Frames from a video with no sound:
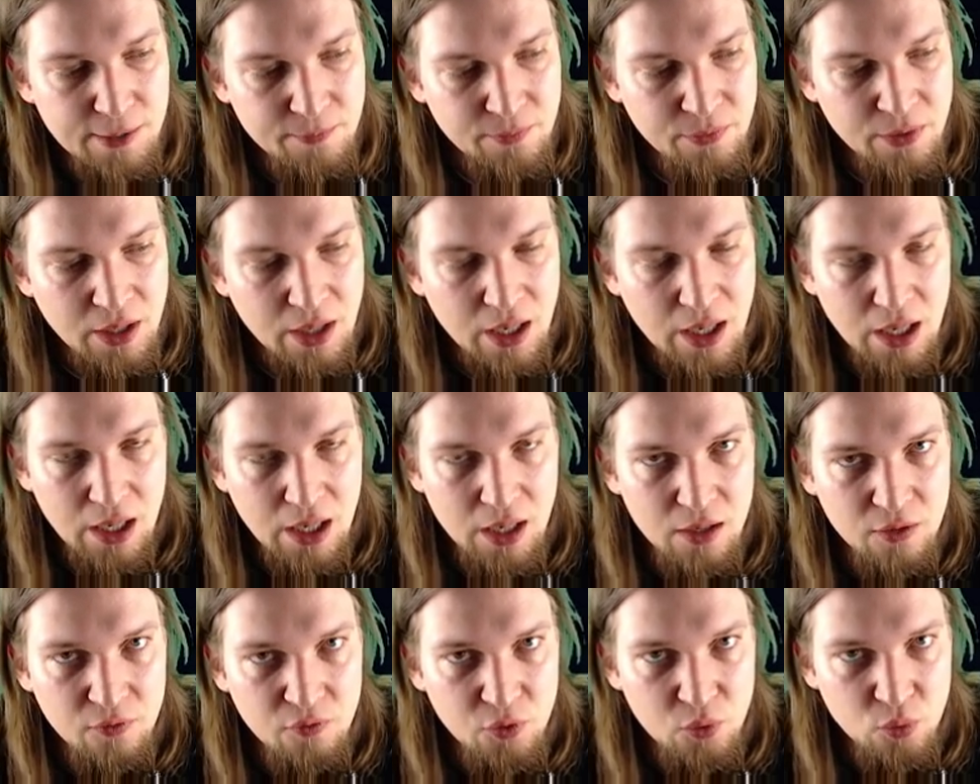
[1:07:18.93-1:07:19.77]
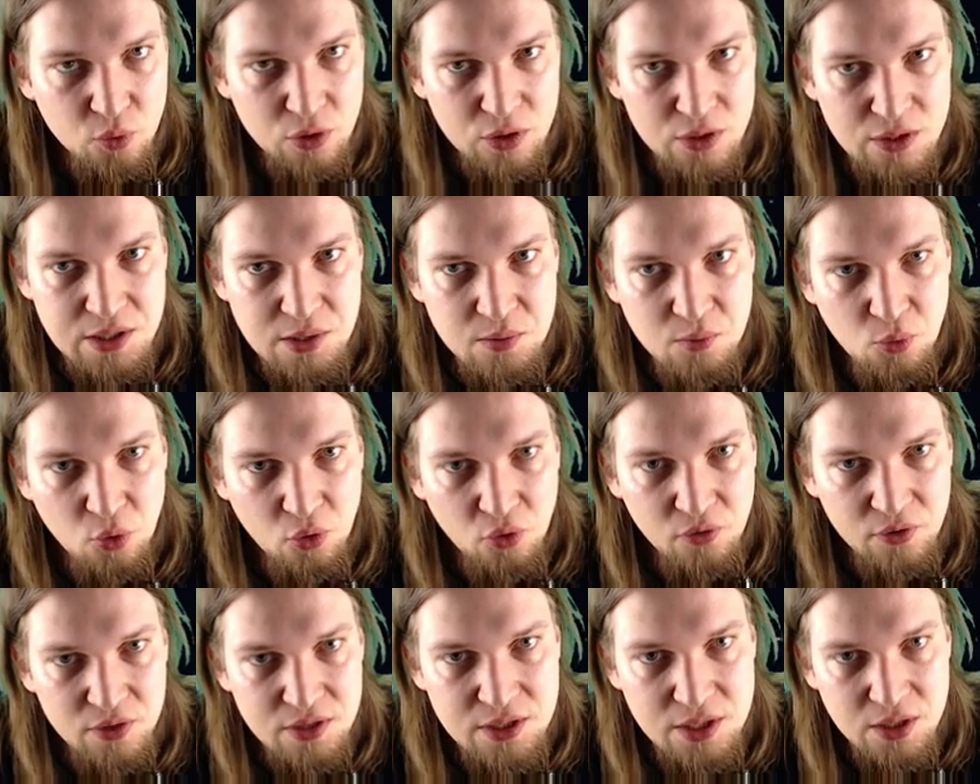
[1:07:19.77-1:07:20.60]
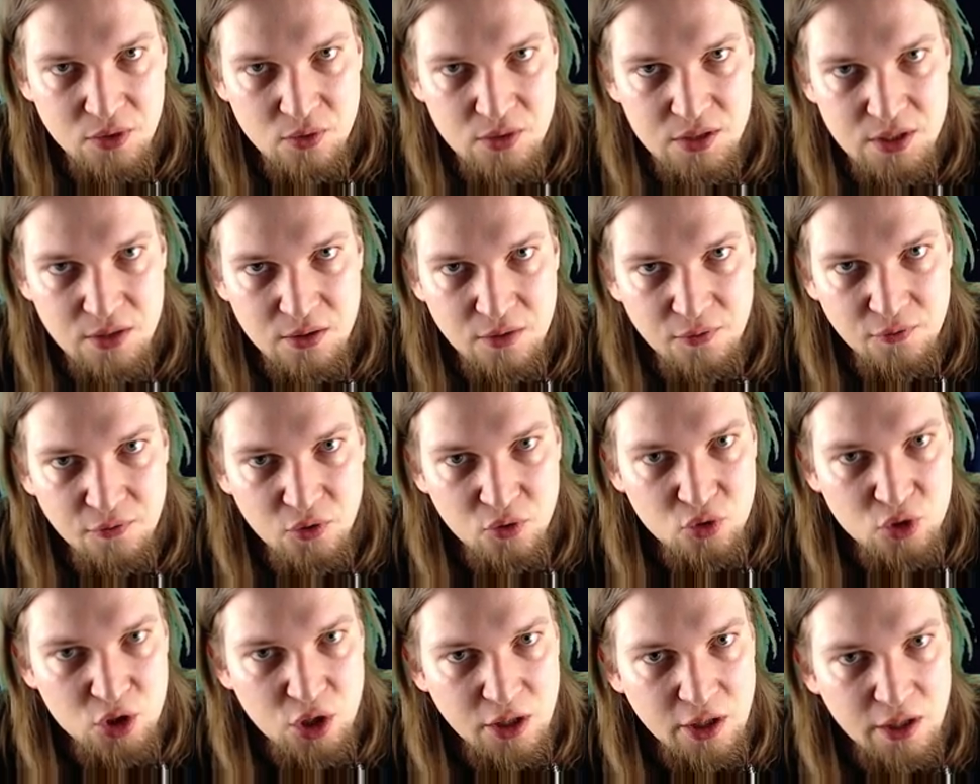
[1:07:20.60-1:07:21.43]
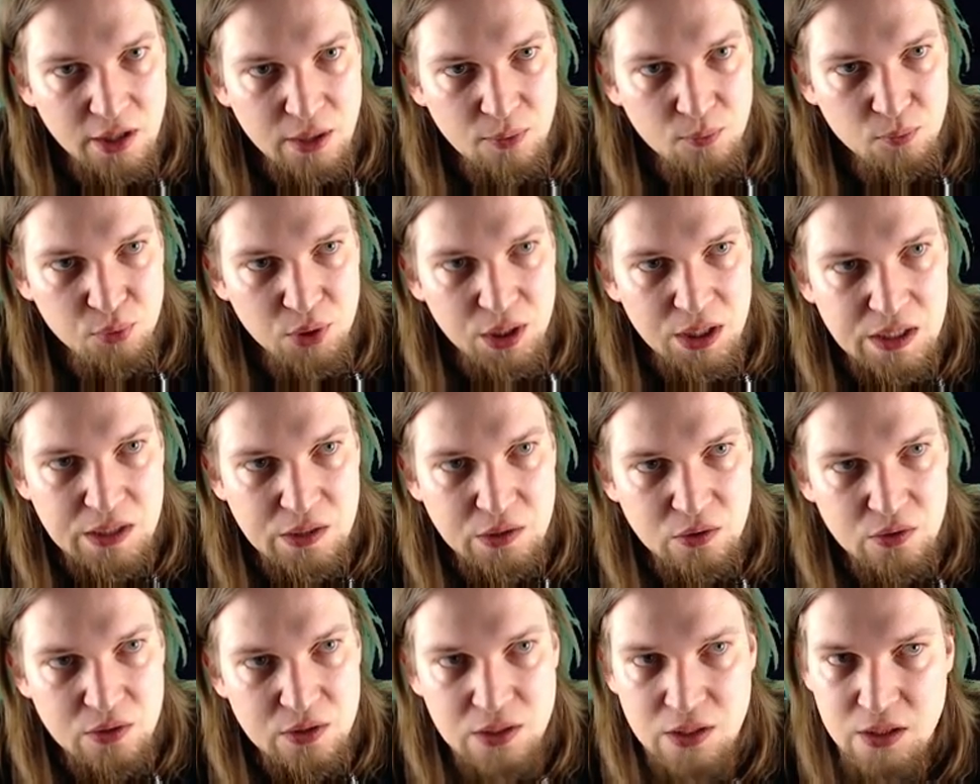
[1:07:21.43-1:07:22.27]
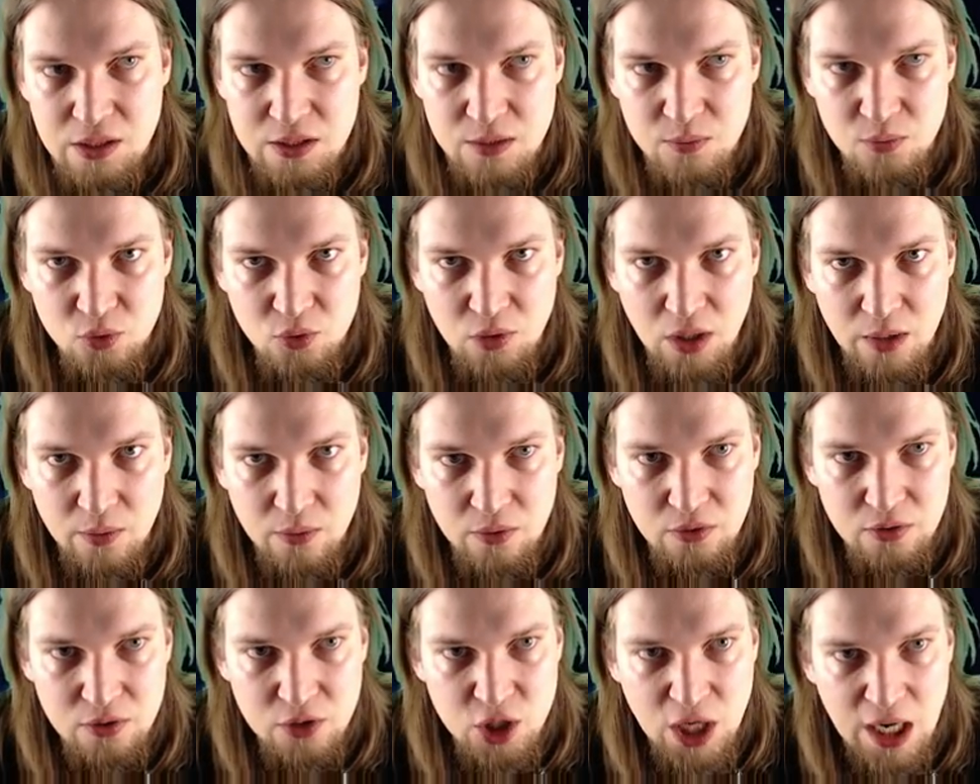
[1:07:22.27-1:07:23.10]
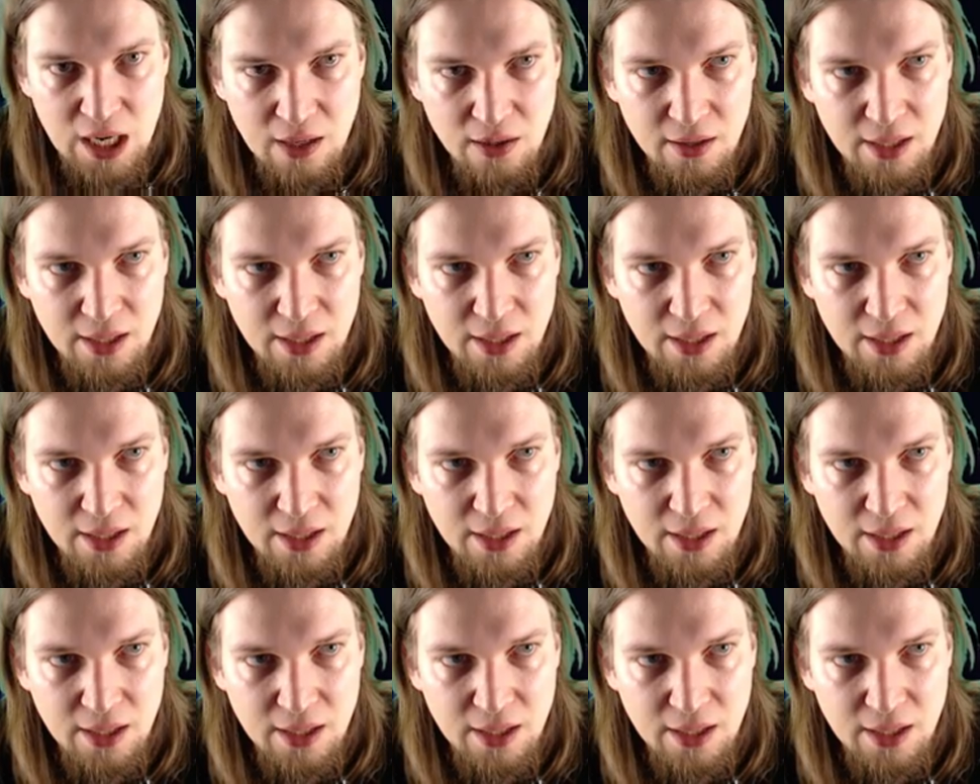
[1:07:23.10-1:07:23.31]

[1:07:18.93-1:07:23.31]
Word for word: And if you want to see more of the series in the future, then please consider subscribing to the channel.